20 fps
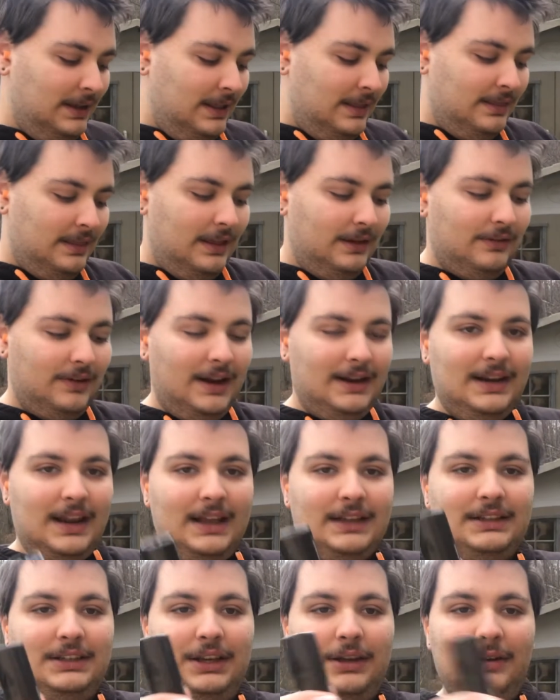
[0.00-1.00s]
Then right
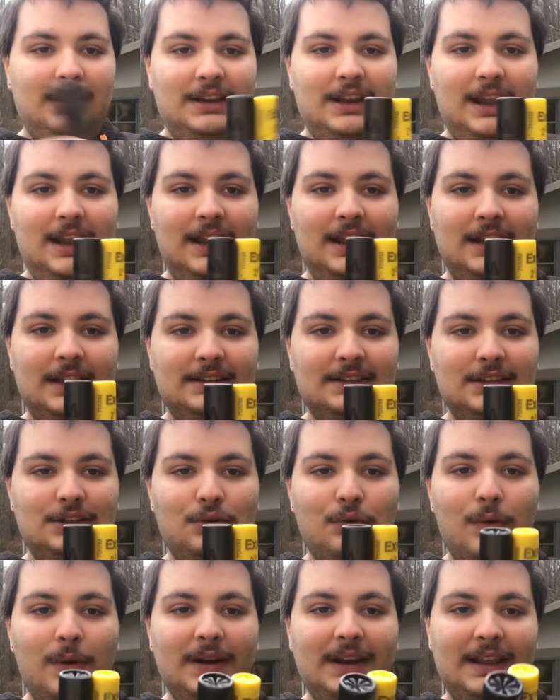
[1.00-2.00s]
next to it, it's a
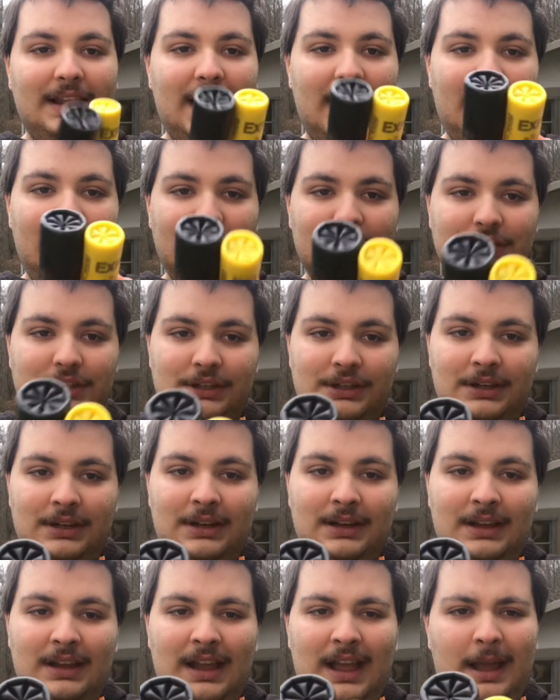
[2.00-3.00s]
20 gauge.
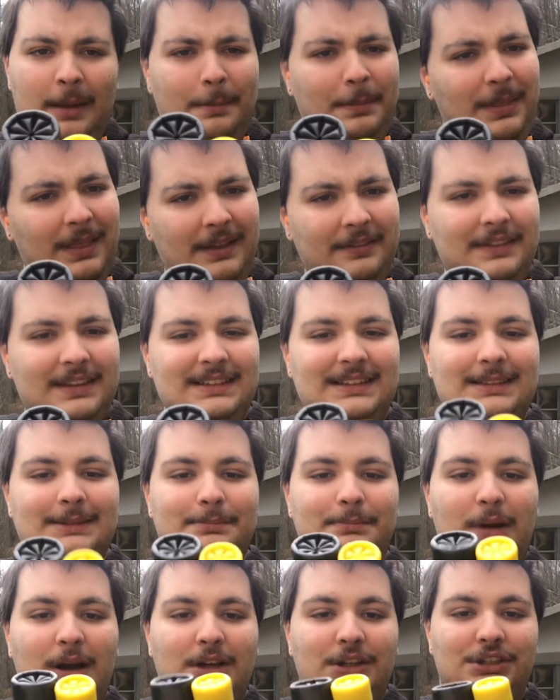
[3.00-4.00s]
I believe this is
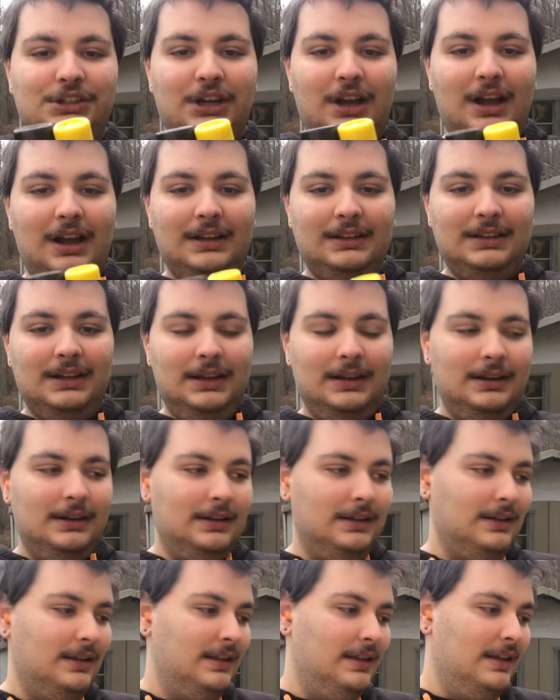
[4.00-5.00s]
buckshot.
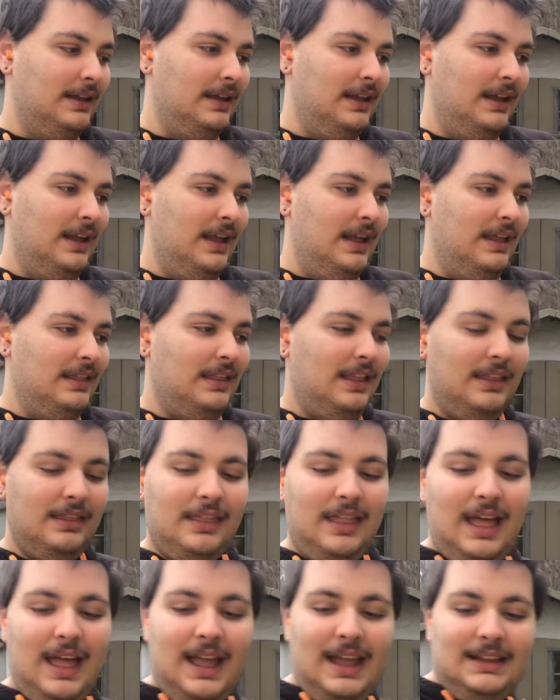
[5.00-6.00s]
And then
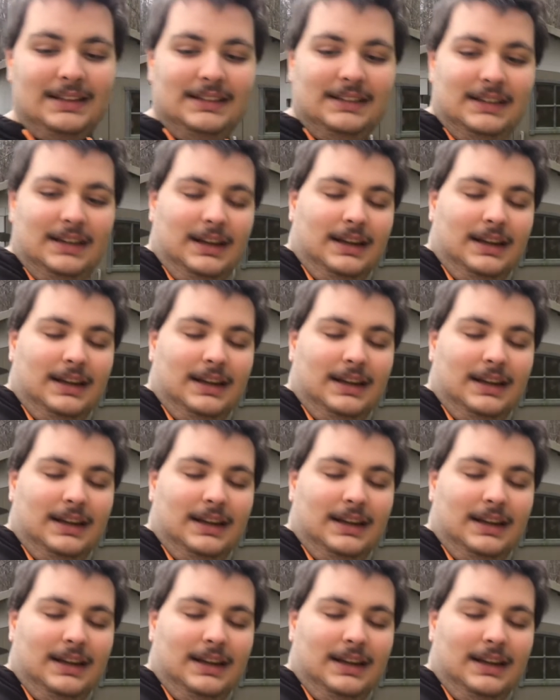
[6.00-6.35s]
last,